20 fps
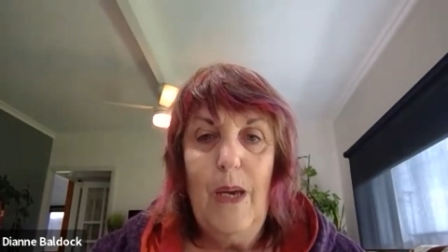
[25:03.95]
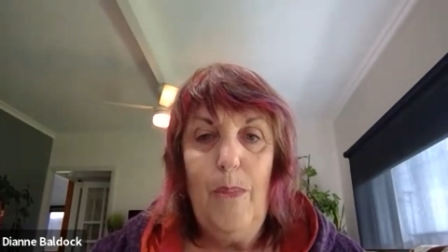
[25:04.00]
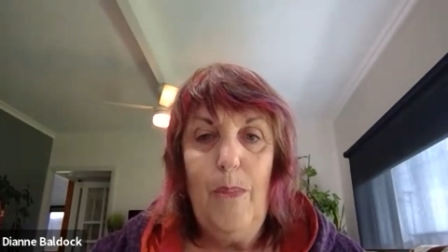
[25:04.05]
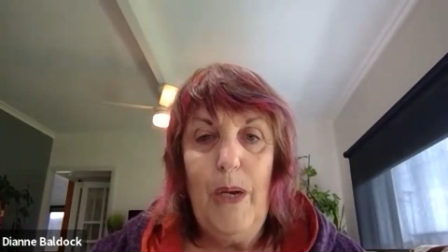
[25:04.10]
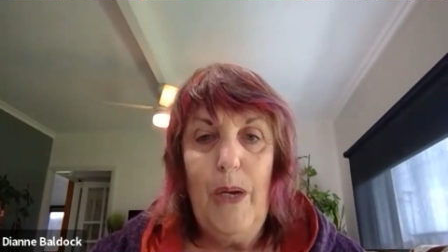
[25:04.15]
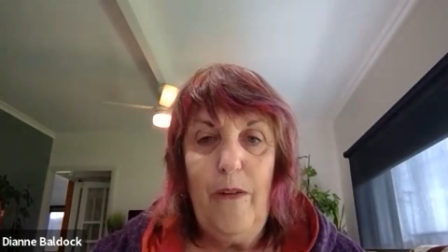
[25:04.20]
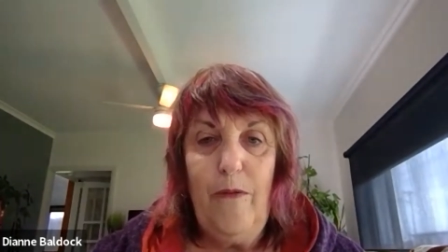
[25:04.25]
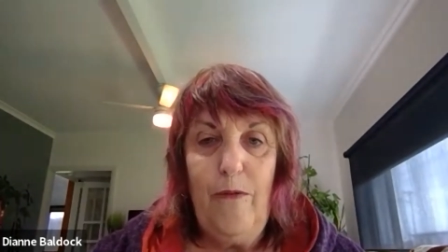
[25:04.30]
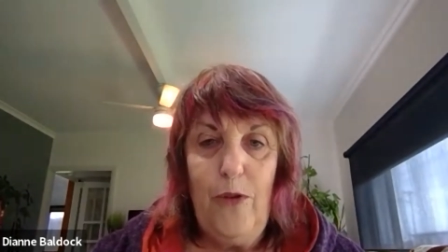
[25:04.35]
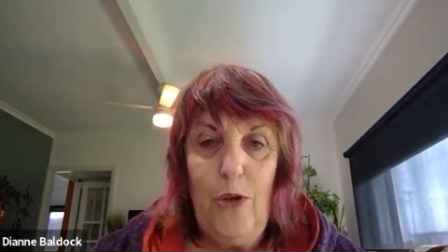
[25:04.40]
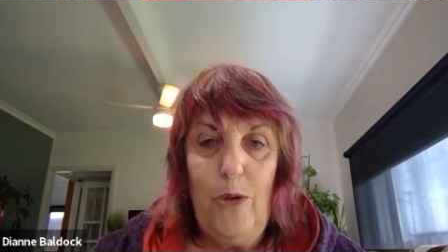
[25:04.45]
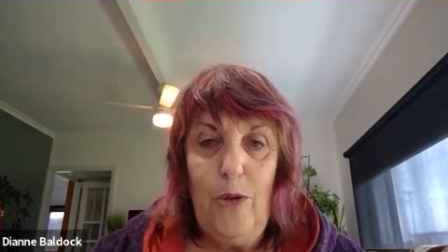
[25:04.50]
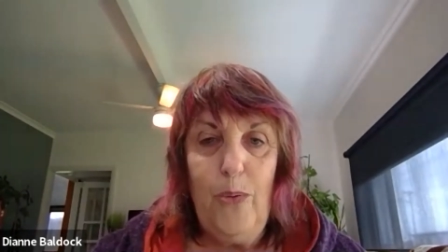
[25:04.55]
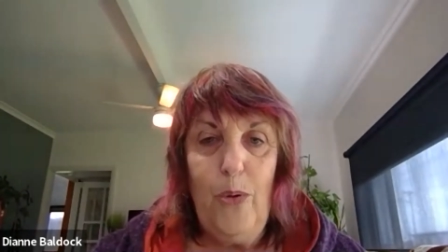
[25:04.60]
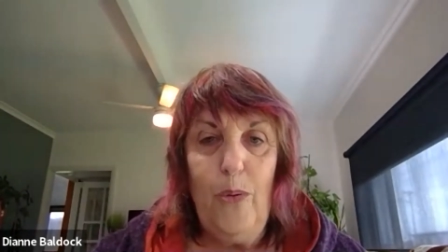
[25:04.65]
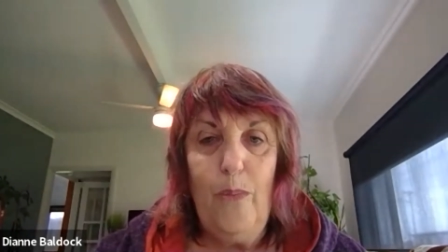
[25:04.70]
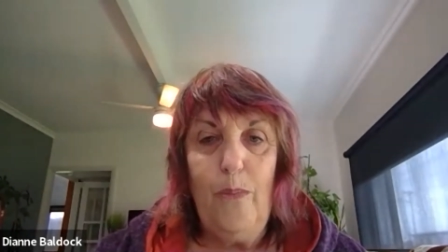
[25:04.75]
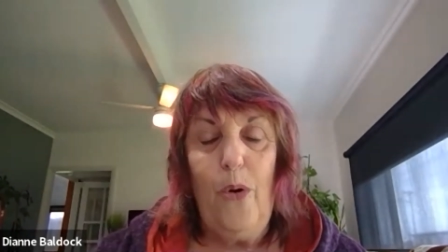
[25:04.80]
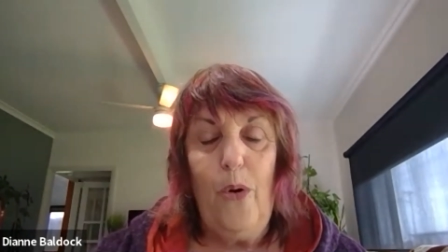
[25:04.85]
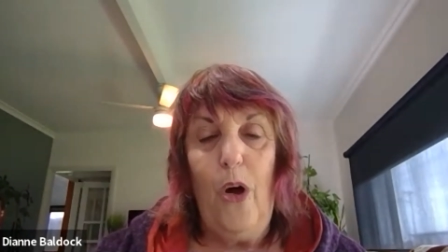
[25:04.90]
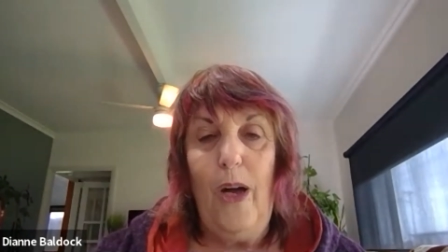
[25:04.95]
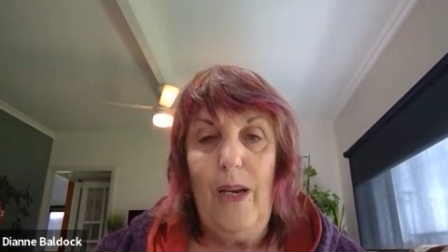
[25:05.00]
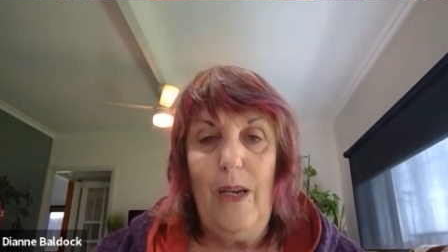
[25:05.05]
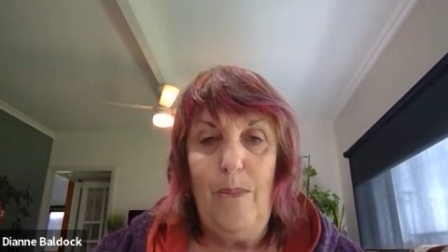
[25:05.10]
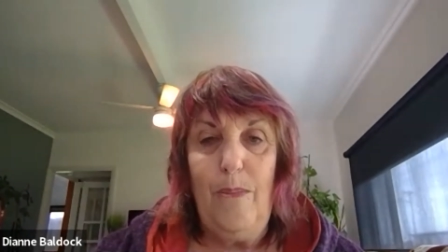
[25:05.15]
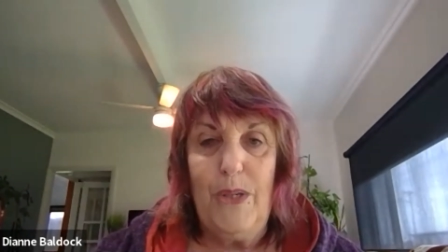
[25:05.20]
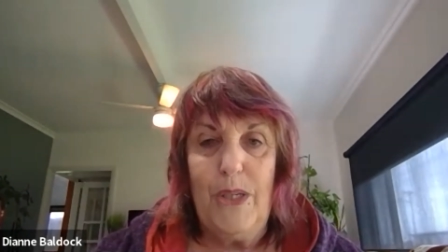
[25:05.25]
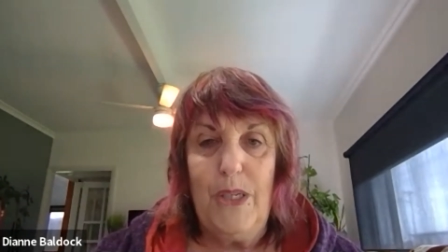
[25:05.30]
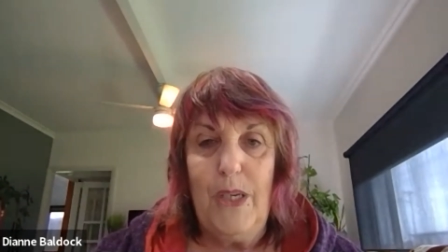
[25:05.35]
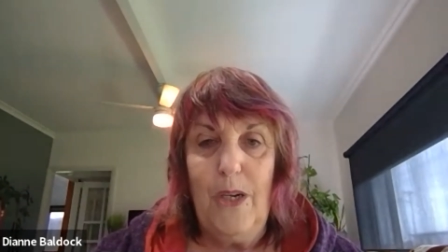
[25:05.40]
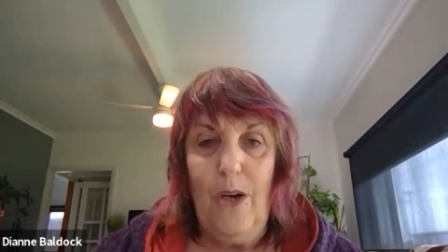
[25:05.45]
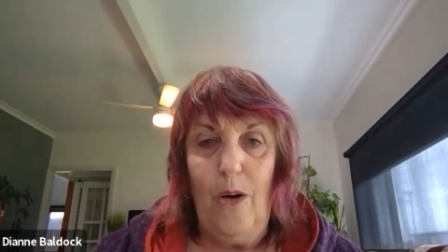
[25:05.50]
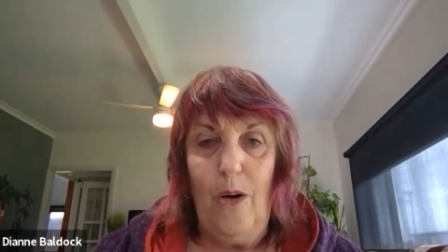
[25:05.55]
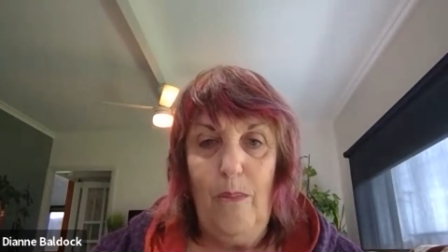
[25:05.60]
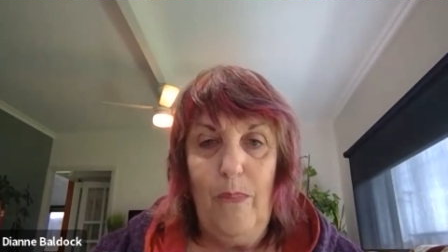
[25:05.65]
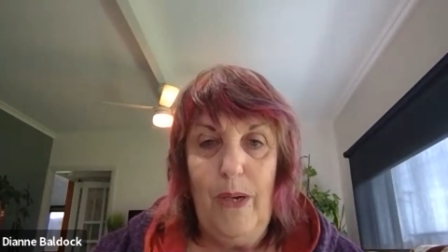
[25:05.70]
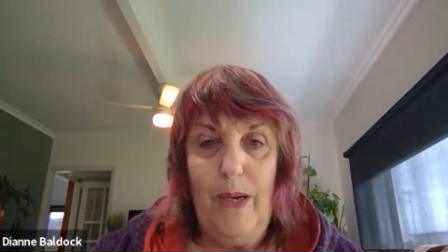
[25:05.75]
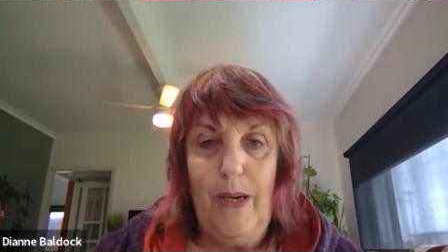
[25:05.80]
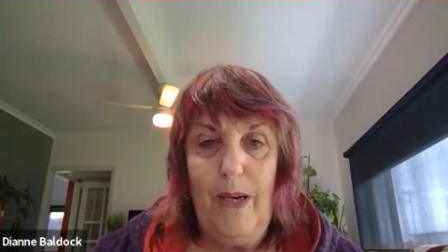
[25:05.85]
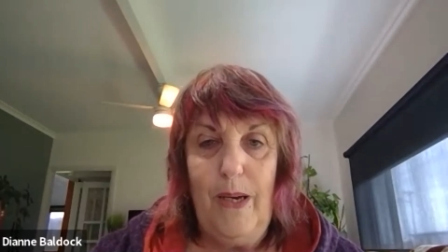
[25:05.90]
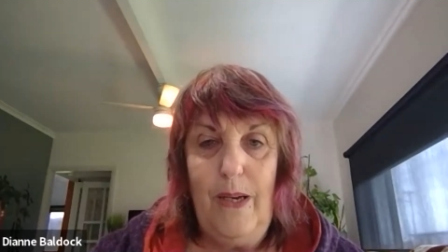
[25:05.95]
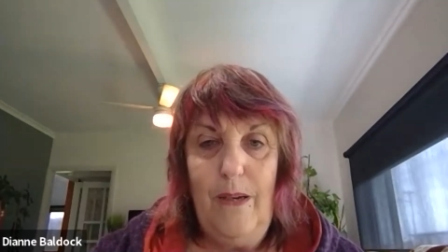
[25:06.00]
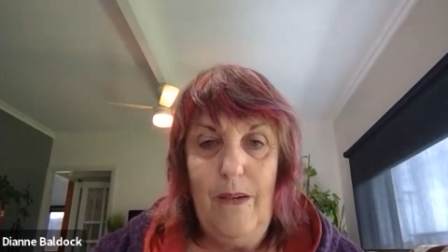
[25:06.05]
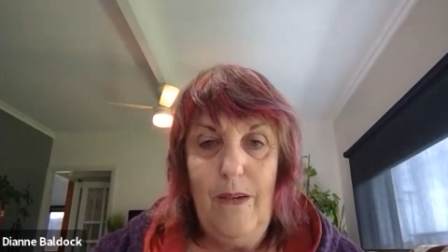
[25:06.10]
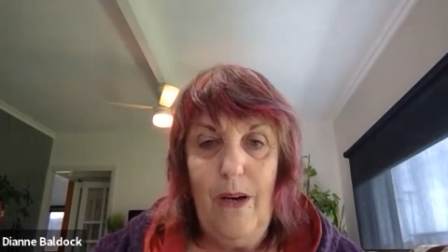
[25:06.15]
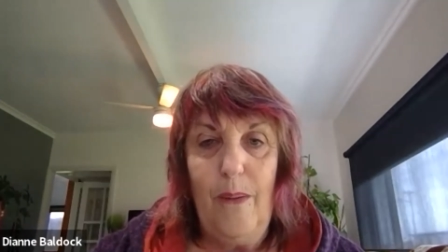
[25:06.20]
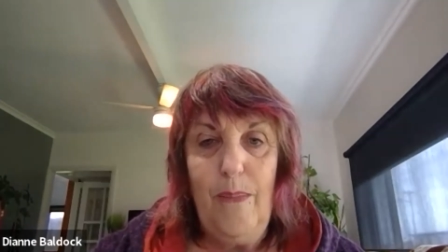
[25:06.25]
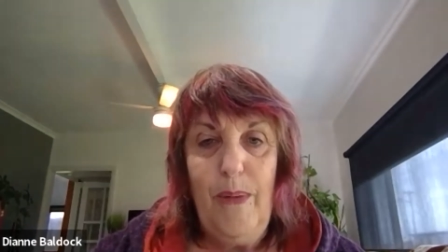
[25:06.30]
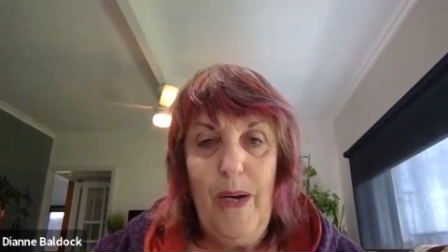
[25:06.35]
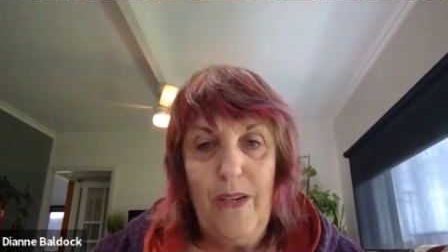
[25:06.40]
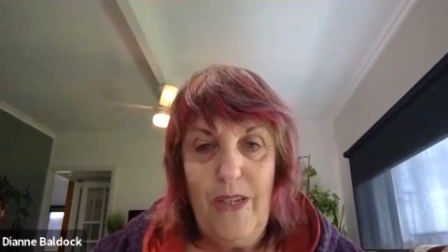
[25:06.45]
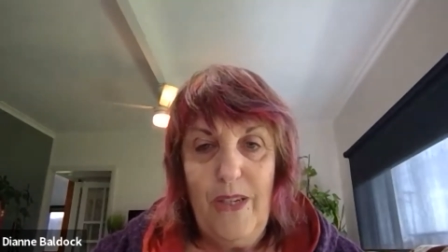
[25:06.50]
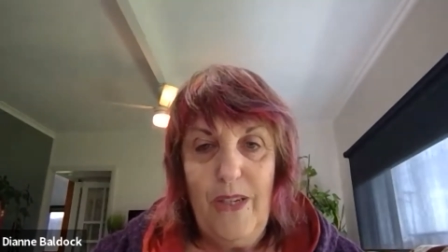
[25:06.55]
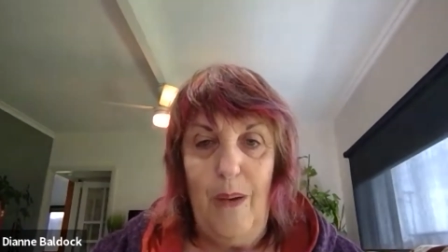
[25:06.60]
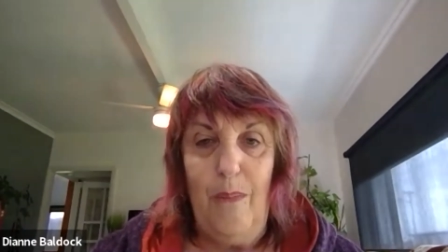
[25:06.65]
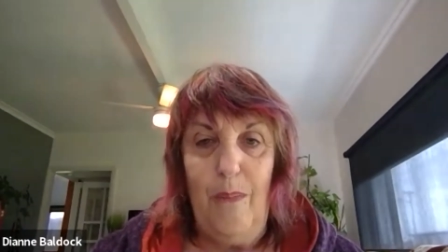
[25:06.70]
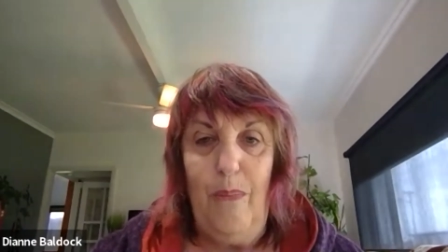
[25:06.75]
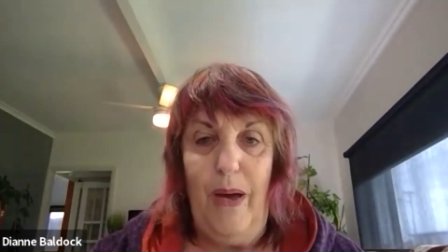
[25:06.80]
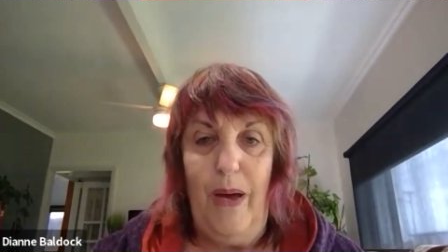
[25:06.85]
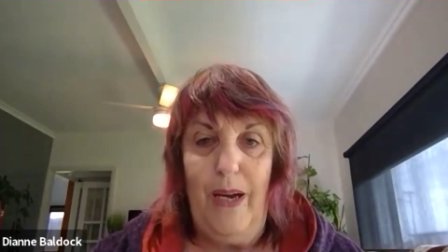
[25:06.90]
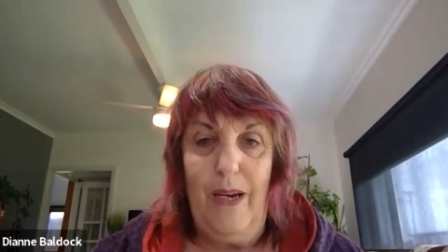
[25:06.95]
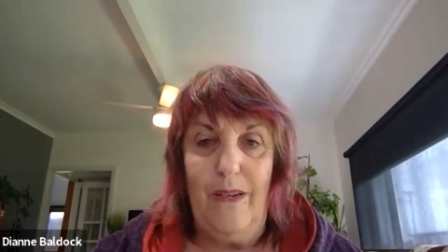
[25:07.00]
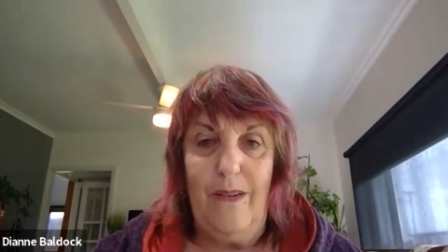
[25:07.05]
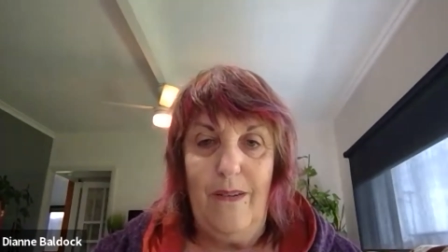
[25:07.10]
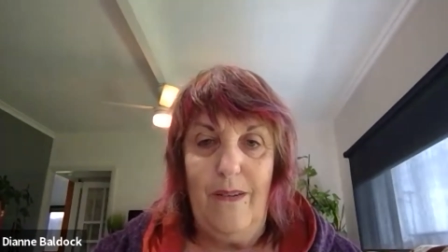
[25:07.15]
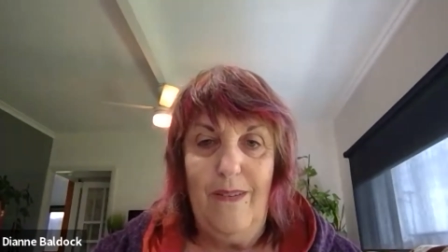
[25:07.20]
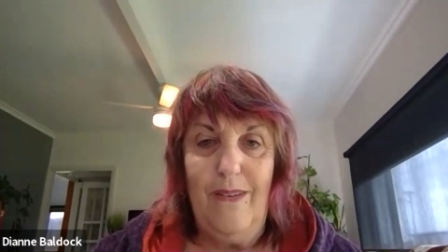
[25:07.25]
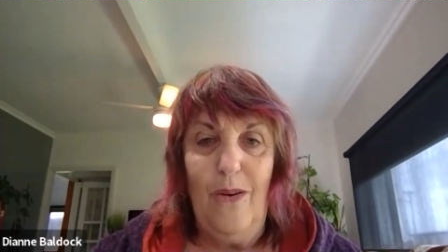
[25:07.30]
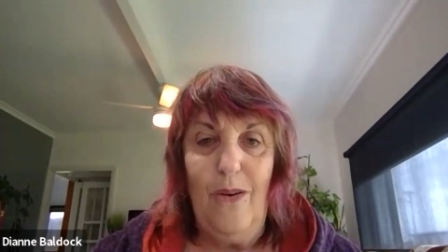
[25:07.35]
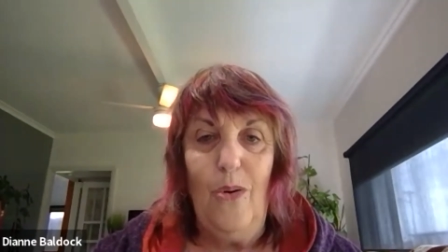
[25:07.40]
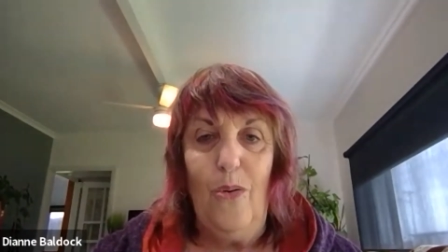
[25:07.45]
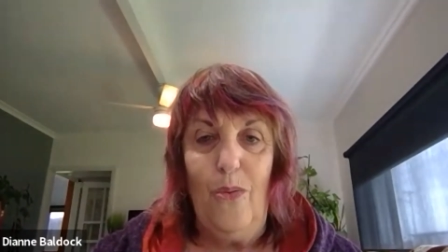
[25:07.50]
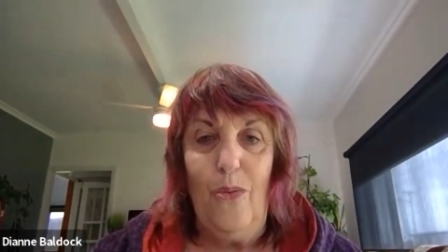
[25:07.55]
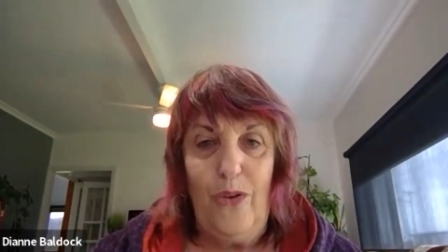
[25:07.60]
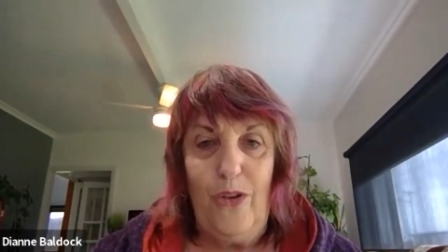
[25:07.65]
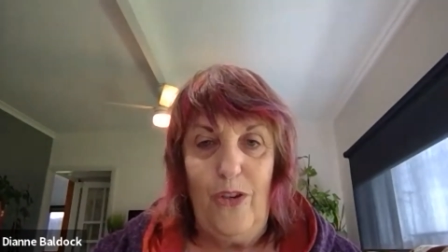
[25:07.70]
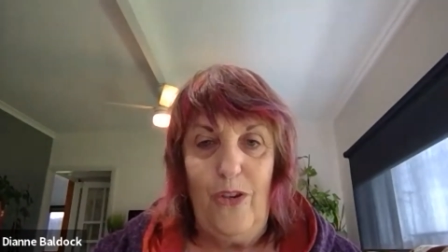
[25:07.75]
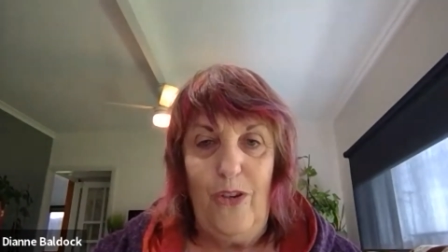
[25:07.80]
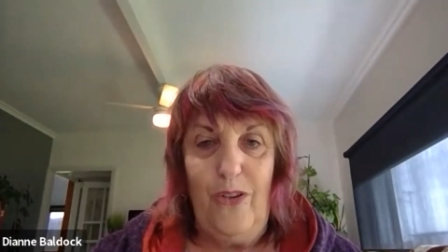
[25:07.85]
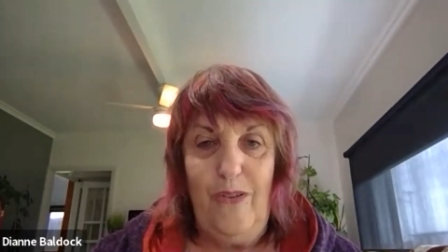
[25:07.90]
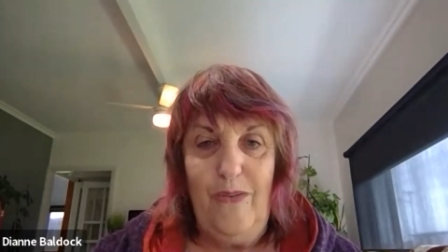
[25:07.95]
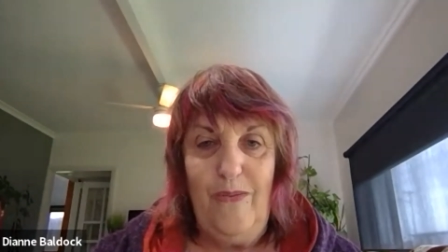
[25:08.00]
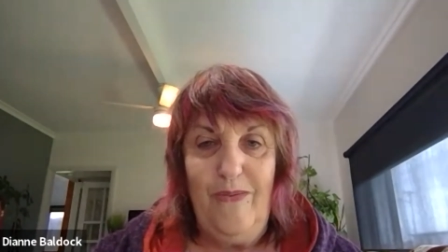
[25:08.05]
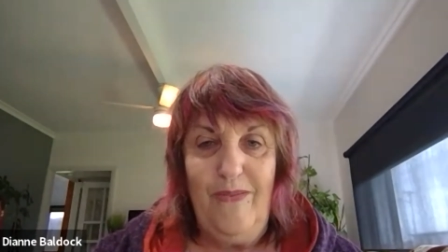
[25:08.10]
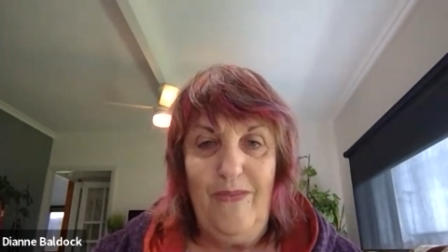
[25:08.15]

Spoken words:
But if you put bright lipstick on me, I'm going to come back and haunt you.